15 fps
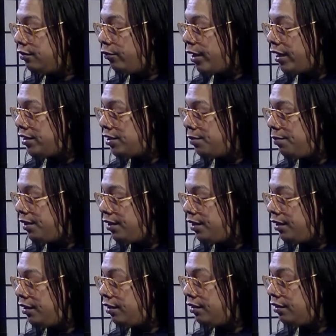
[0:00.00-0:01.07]
Watch it
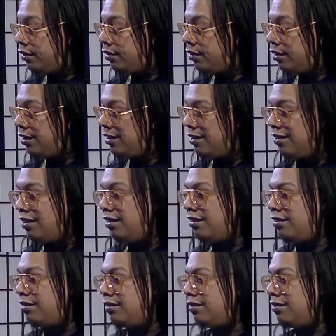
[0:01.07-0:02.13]
be.
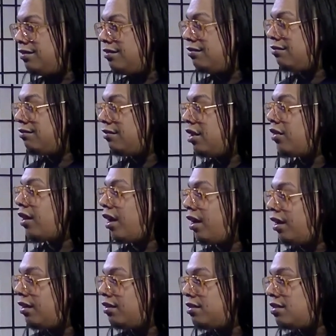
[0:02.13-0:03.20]
Oh,
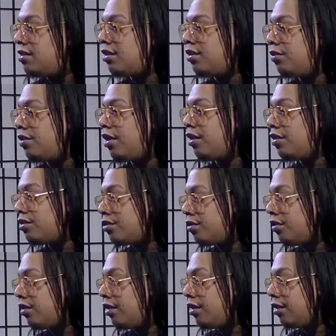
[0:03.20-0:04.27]
okay. This is a cute color
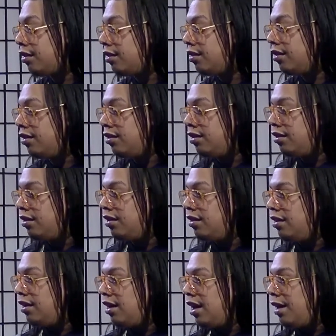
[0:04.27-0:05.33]
story.
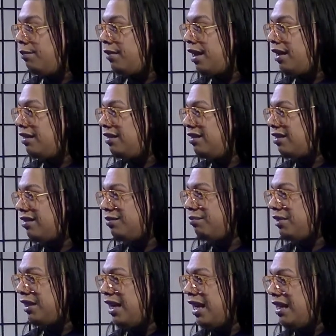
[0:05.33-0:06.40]
I'm not. Ugh,
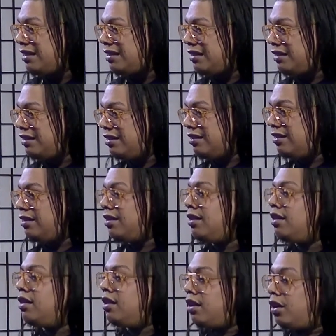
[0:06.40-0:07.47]
glasses.
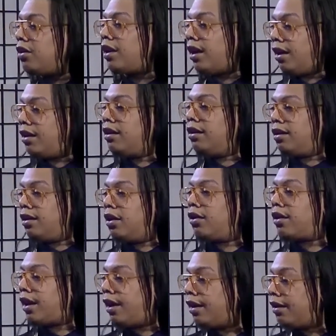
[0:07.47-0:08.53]
Okay,
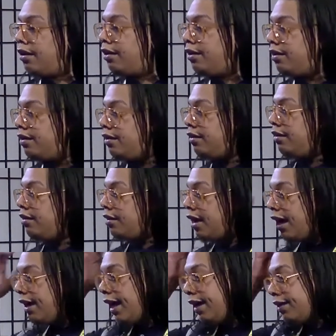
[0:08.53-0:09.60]
okay.
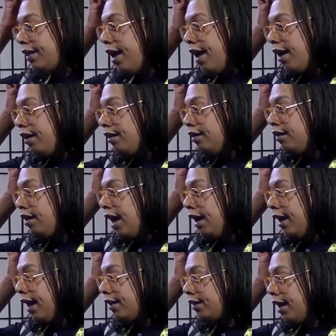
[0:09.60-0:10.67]
I like that. I
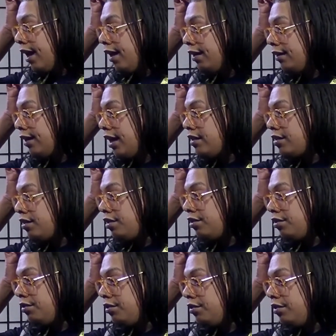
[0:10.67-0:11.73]
like that. That's
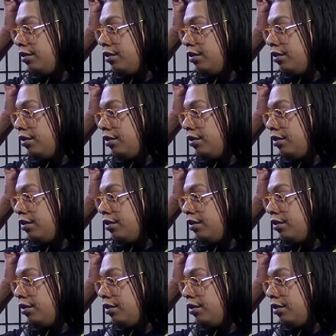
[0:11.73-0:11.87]
cute.